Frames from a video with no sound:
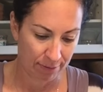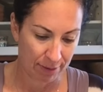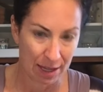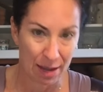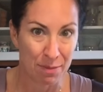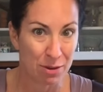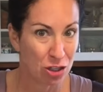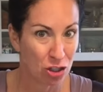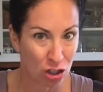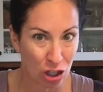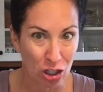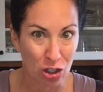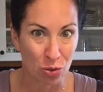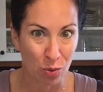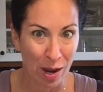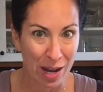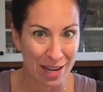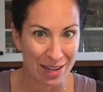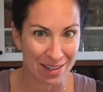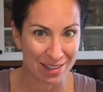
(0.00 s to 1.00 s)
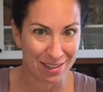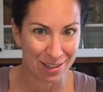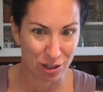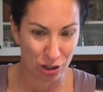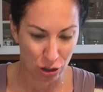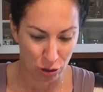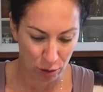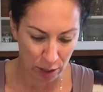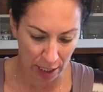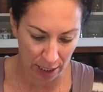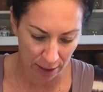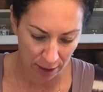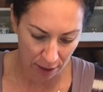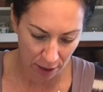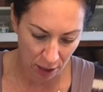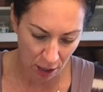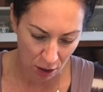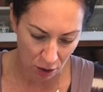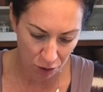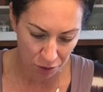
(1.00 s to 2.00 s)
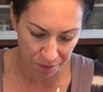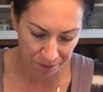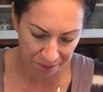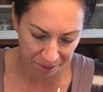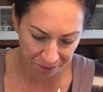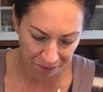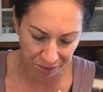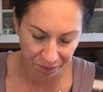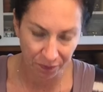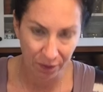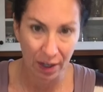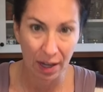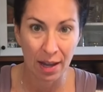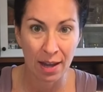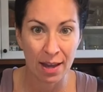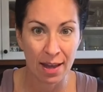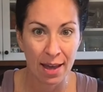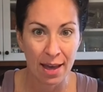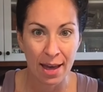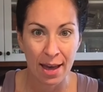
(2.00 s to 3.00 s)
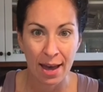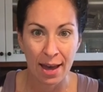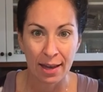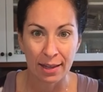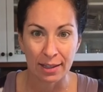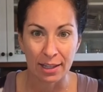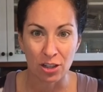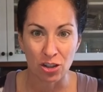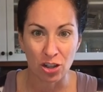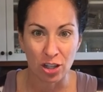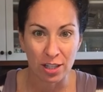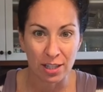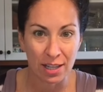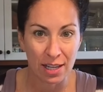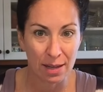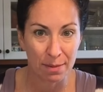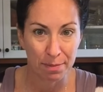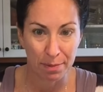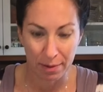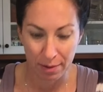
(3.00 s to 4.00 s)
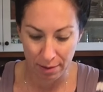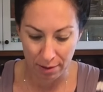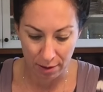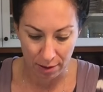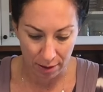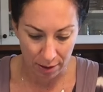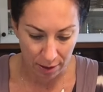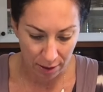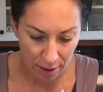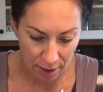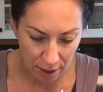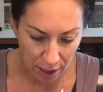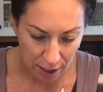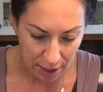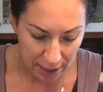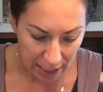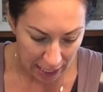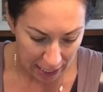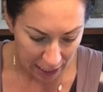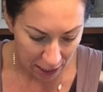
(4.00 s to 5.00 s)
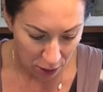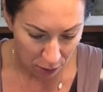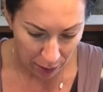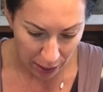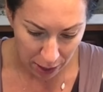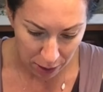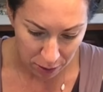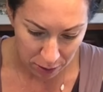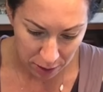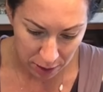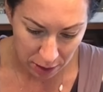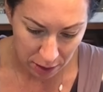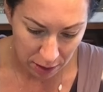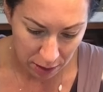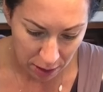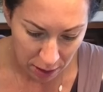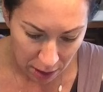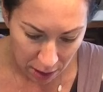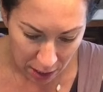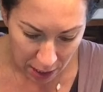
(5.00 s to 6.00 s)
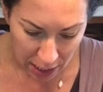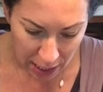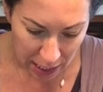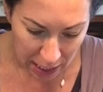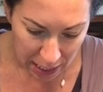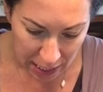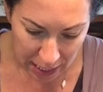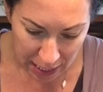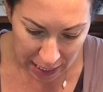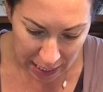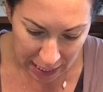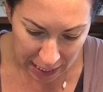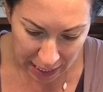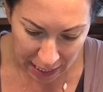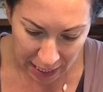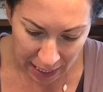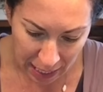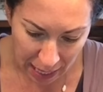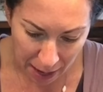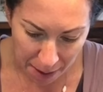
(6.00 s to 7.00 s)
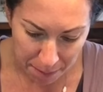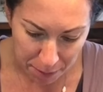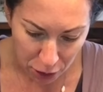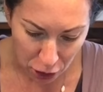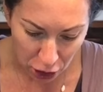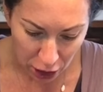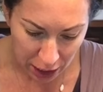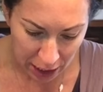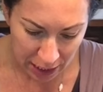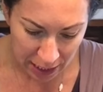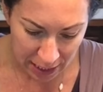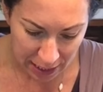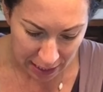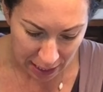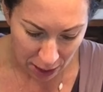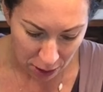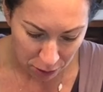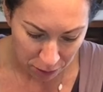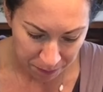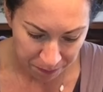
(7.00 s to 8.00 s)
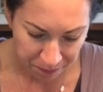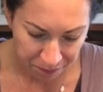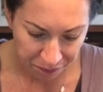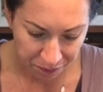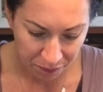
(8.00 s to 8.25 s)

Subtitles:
It'd be just right to do this. So let's just keep sauteing it around. Heating it up, cooking it down.